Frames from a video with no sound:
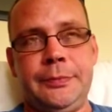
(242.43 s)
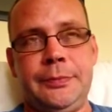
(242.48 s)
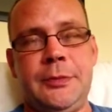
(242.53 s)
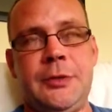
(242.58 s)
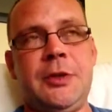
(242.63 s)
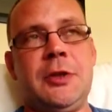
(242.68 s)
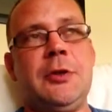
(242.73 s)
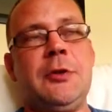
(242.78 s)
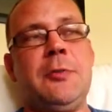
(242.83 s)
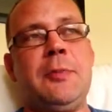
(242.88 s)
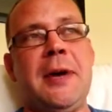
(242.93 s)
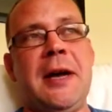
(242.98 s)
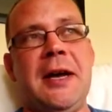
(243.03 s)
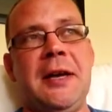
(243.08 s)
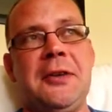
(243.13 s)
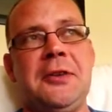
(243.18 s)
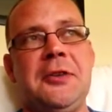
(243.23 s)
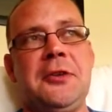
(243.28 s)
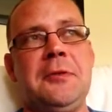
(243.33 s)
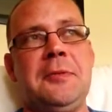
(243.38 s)
to go
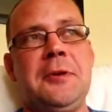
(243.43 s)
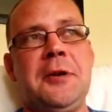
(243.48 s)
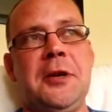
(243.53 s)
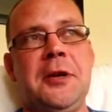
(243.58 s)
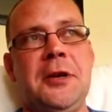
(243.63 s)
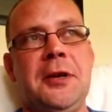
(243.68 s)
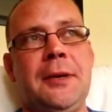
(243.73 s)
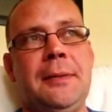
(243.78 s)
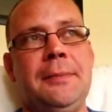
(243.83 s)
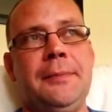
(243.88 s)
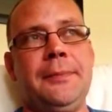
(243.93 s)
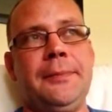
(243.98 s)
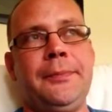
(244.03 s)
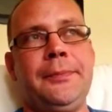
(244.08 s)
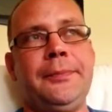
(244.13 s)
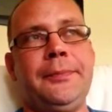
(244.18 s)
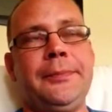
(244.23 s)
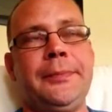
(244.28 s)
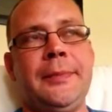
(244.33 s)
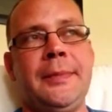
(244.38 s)
back to the beginning,
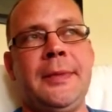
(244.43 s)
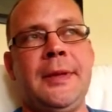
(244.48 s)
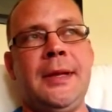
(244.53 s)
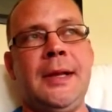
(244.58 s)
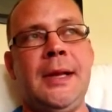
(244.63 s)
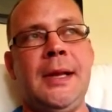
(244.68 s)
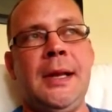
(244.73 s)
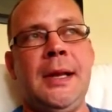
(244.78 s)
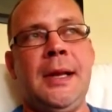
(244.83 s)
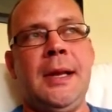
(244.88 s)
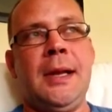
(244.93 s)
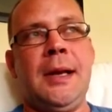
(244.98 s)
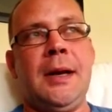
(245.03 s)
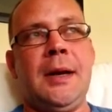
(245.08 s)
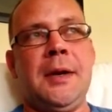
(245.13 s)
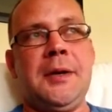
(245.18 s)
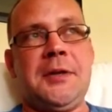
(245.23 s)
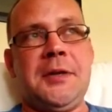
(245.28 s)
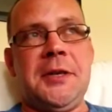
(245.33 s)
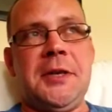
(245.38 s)

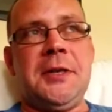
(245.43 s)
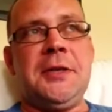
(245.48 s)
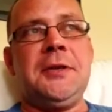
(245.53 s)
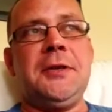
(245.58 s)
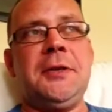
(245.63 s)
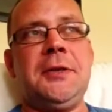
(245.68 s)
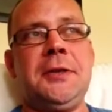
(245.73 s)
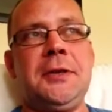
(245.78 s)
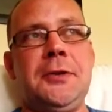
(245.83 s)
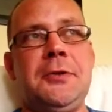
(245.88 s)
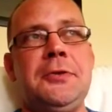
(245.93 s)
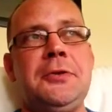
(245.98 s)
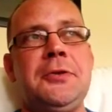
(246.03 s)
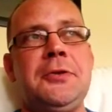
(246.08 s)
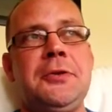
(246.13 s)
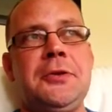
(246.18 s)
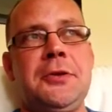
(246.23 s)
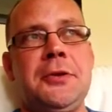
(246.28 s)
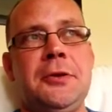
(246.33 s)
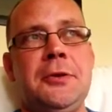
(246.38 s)
I did
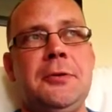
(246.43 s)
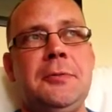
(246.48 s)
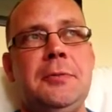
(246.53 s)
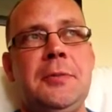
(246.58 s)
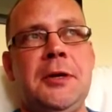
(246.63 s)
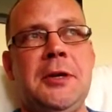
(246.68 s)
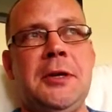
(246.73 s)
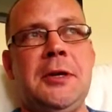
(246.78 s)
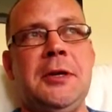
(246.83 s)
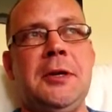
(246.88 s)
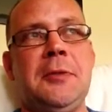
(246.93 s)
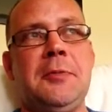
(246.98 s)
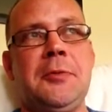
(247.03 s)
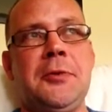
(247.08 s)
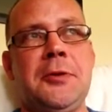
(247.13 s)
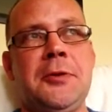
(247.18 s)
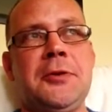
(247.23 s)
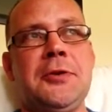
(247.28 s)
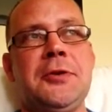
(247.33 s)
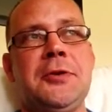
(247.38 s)
used to be a
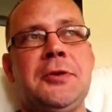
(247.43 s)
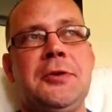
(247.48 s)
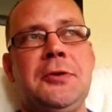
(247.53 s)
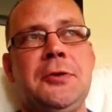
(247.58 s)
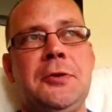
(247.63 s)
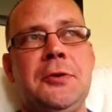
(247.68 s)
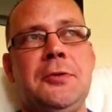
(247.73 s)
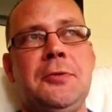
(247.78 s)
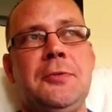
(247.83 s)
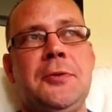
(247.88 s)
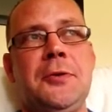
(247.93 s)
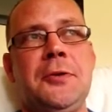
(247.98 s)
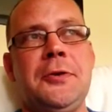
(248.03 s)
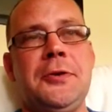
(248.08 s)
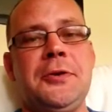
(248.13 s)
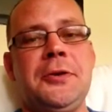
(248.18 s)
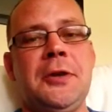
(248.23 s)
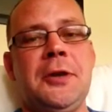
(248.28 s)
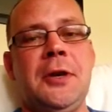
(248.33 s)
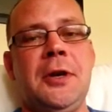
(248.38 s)
person who
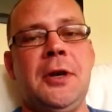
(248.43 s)
was,